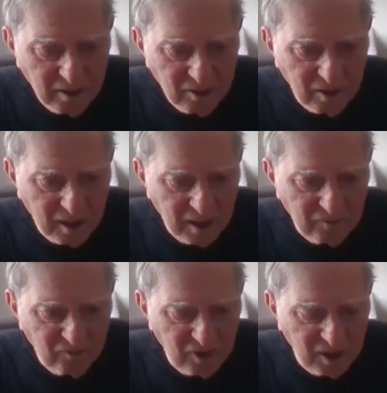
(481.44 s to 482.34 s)
the
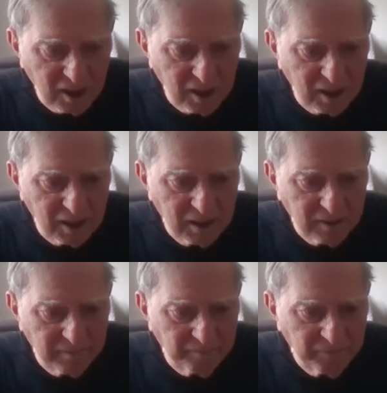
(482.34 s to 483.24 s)
NVA
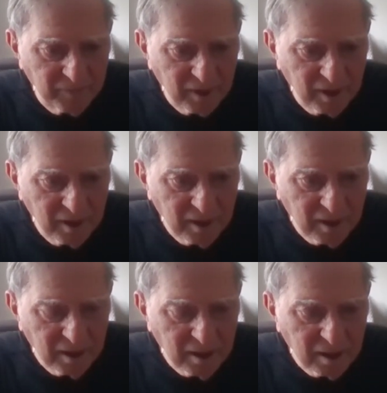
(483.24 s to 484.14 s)

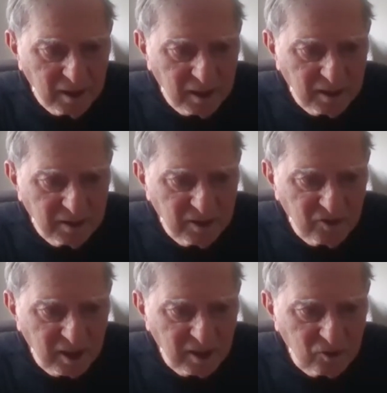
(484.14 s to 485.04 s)
uh,
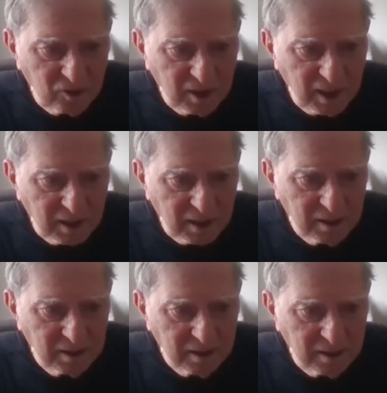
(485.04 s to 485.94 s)
decided to attack
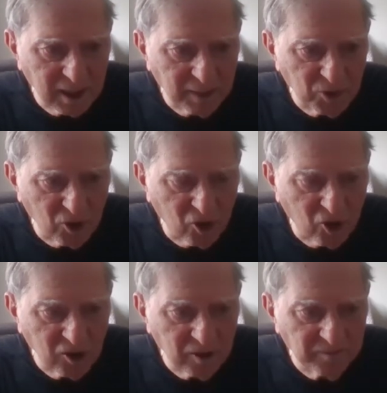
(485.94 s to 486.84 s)
Nam
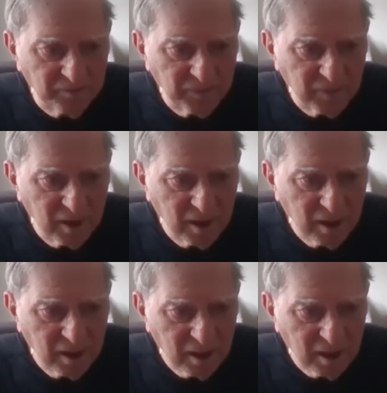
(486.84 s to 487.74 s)
Dong
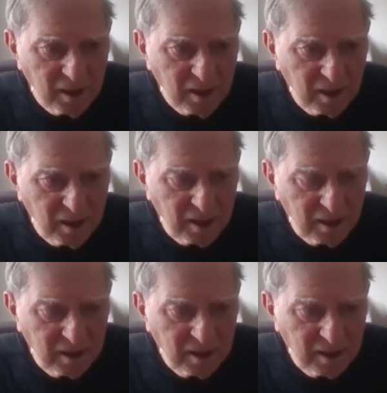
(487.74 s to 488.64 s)
uh,
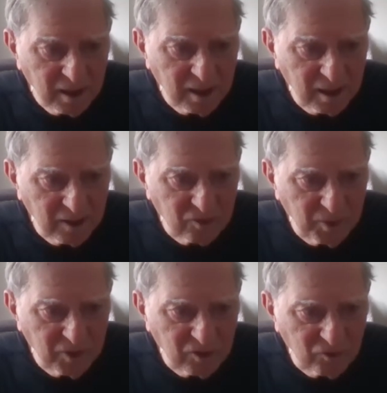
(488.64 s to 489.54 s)
as a
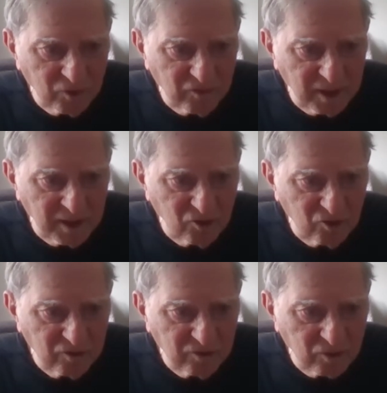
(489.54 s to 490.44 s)
means of revenge
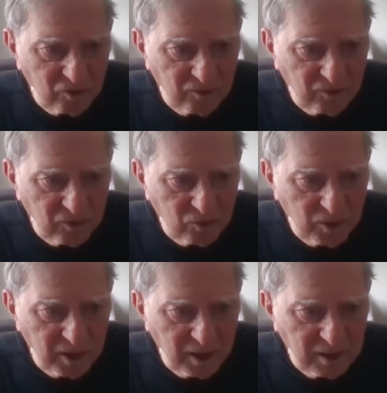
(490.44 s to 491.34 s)
for what
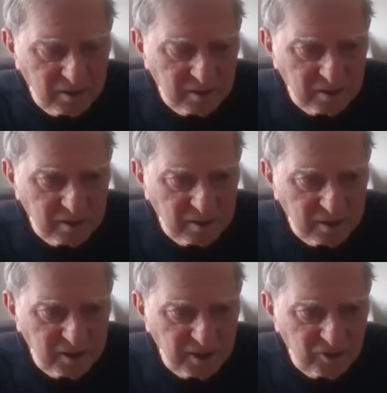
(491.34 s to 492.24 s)
we had
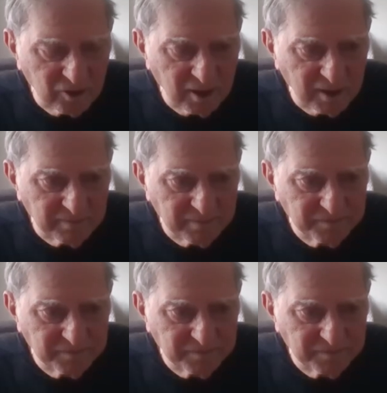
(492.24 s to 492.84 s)
done to them.